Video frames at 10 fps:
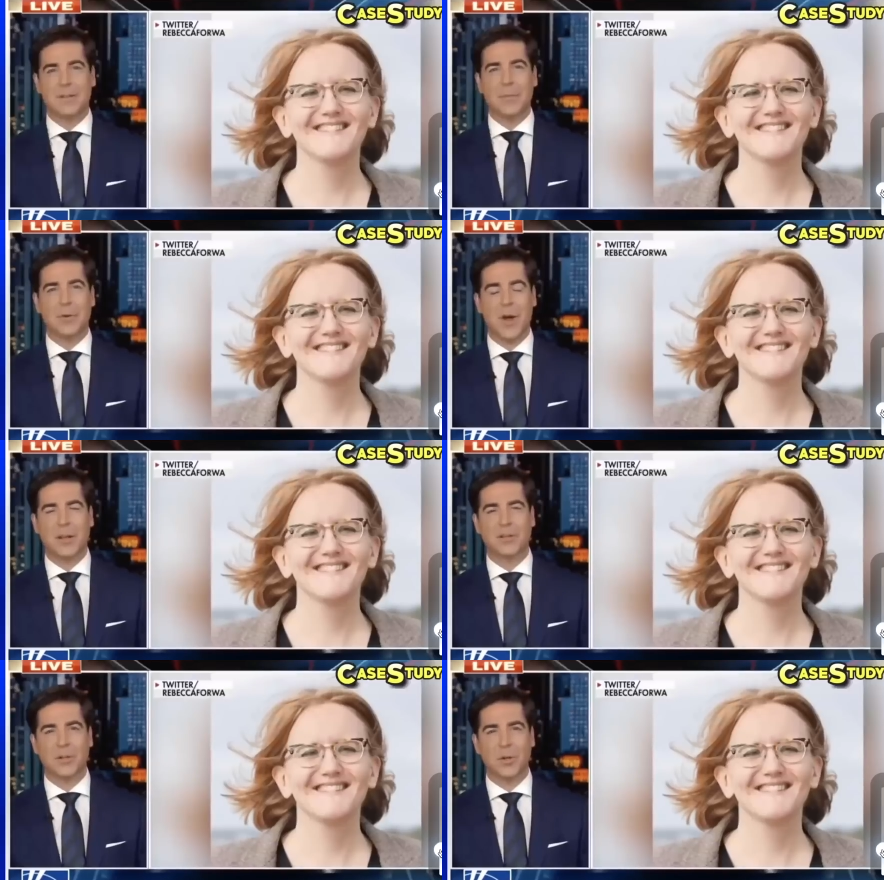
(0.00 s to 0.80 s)

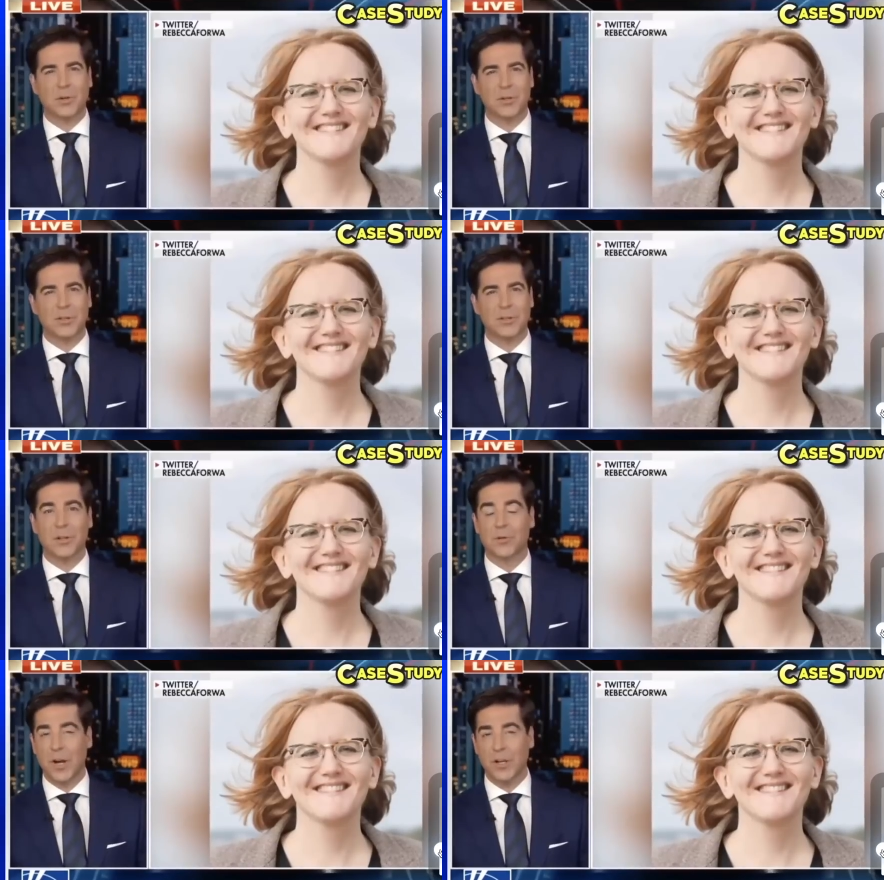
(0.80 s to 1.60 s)
Speaker 1: Democratic socialist
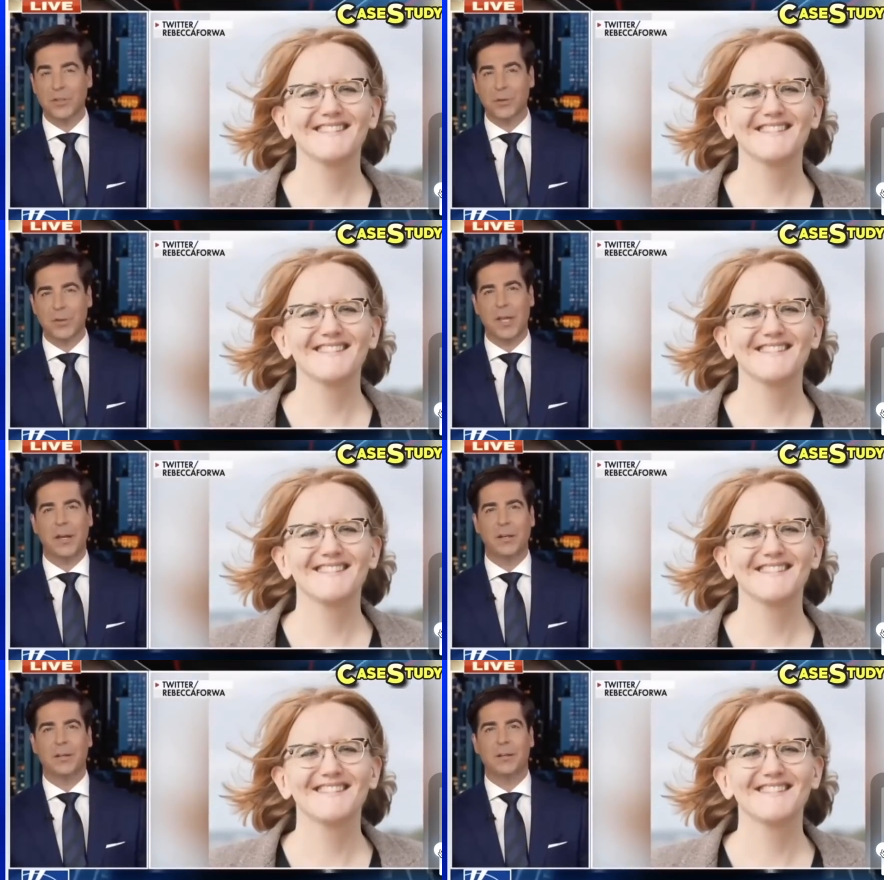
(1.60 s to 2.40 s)
congressional
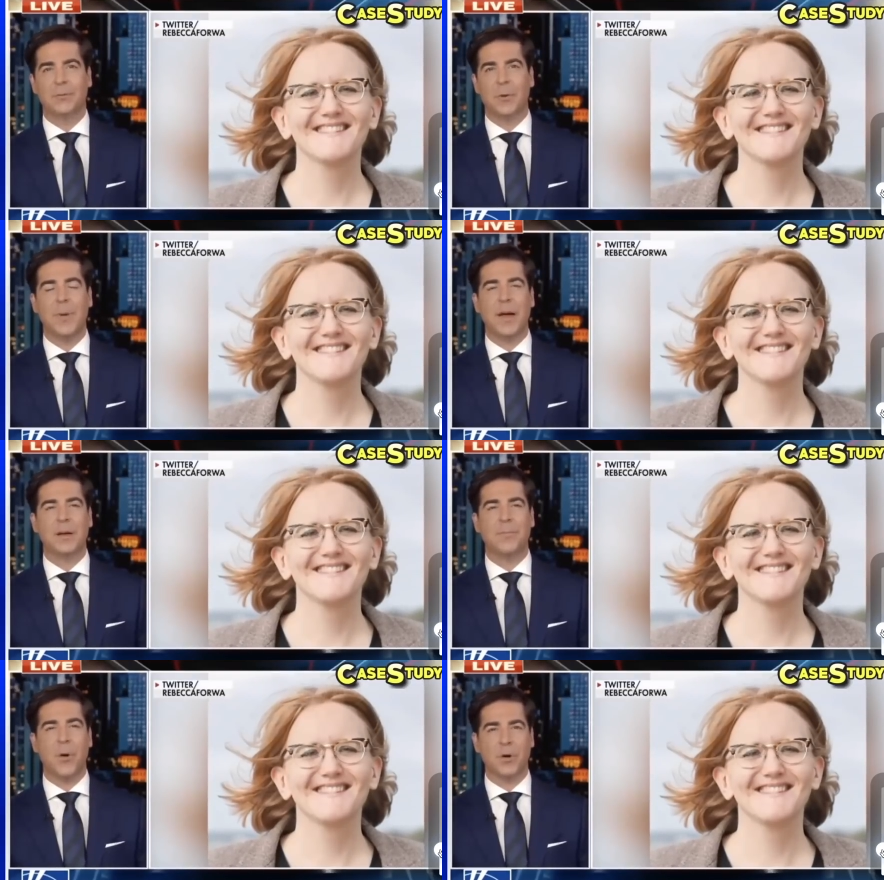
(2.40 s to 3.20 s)
candidate
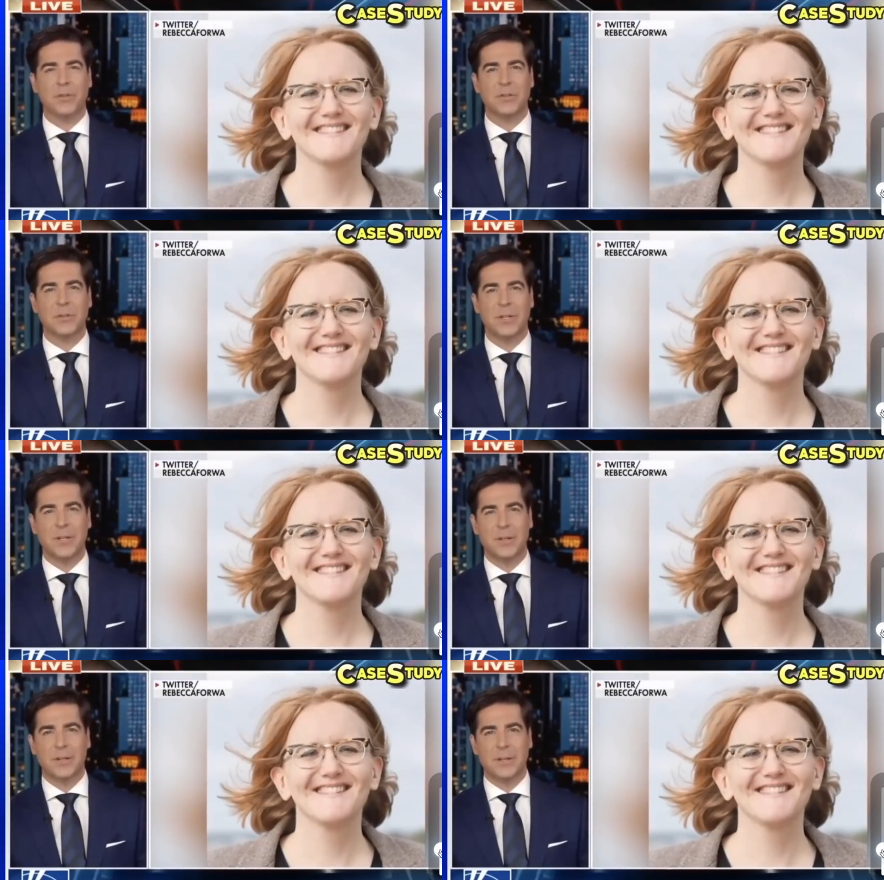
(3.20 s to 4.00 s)
Rebecca Parson
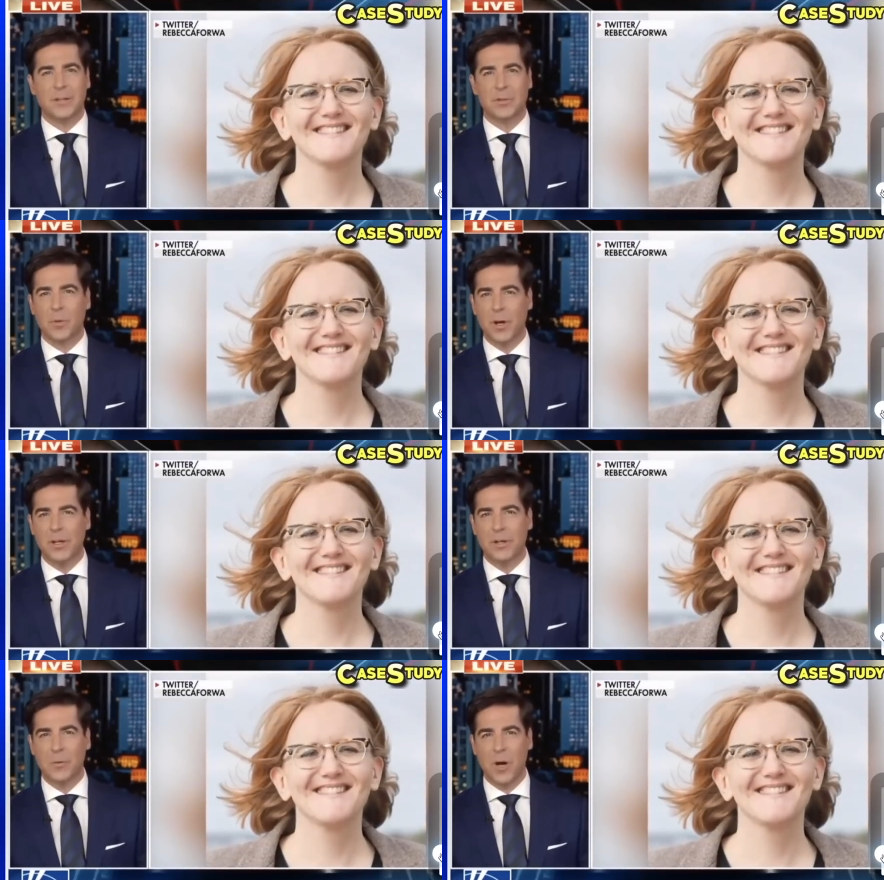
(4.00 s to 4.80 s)
is
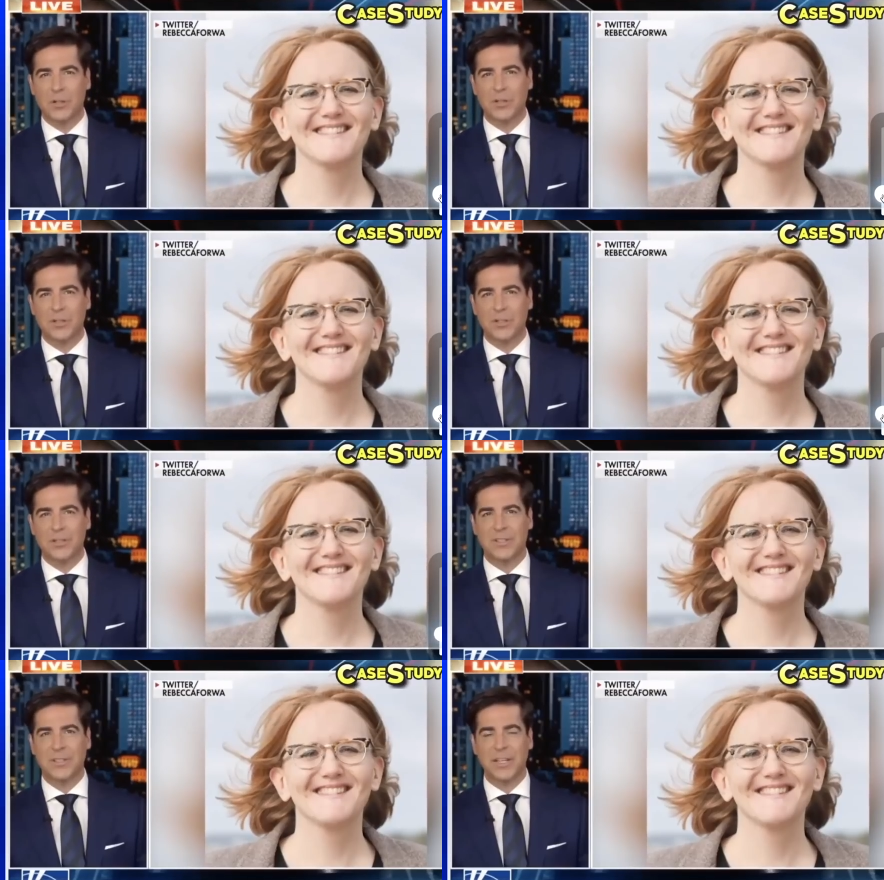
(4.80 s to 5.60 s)
running in
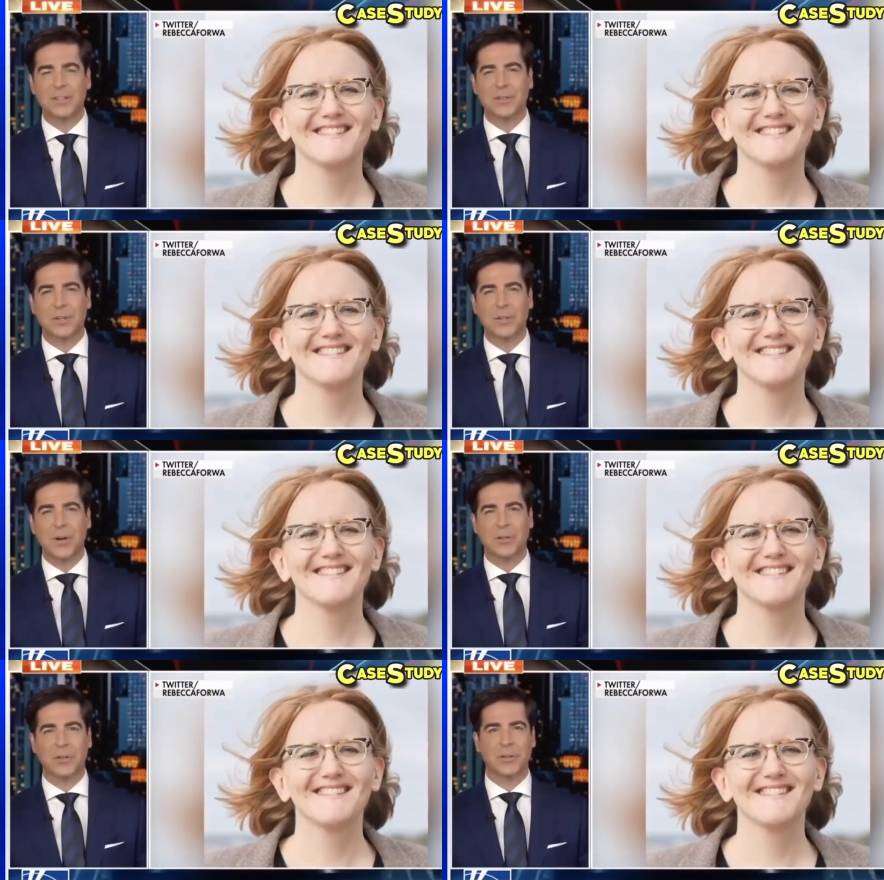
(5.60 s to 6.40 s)
Washington's sixth
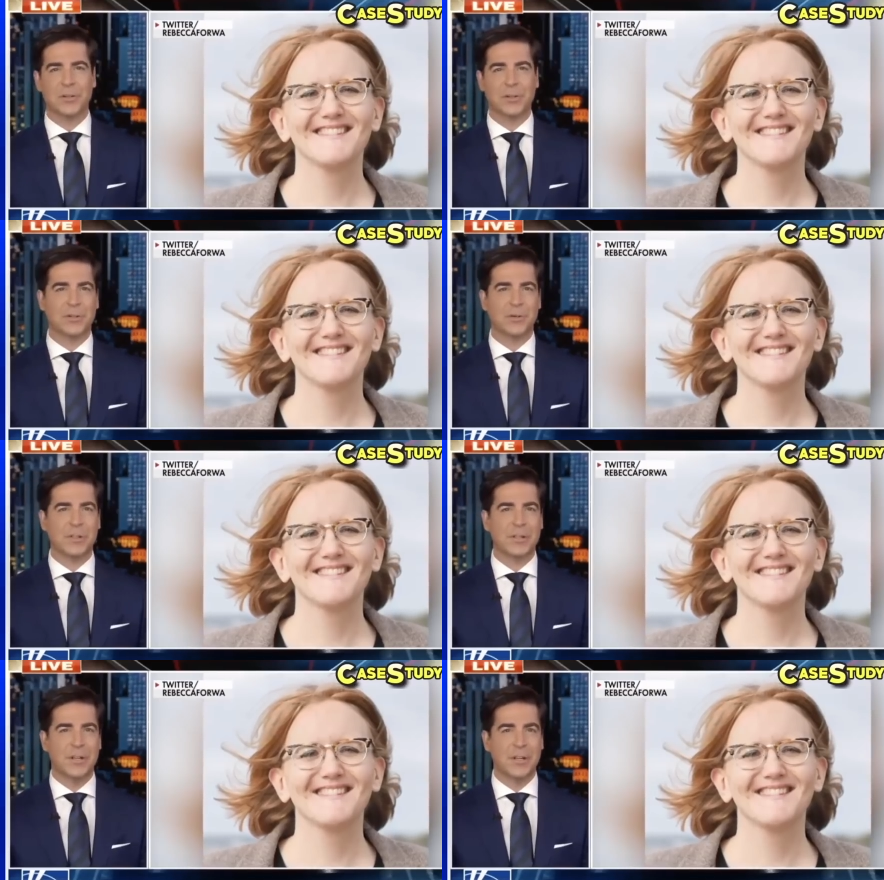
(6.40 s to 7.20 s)
congressional
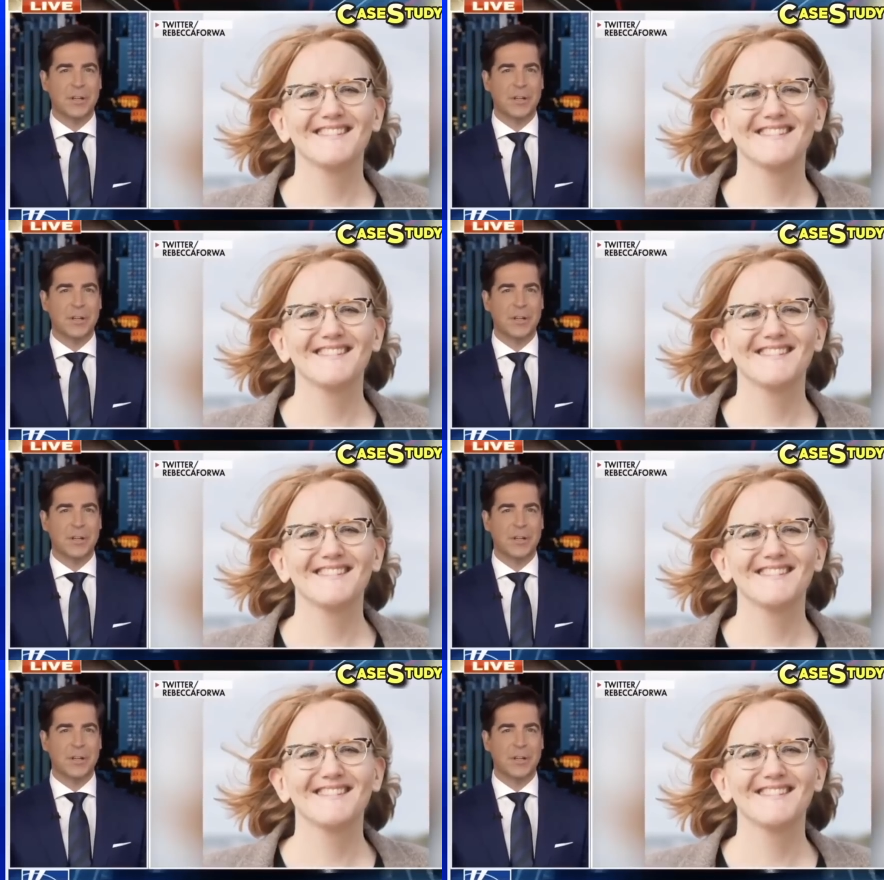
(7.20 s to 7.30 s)
district,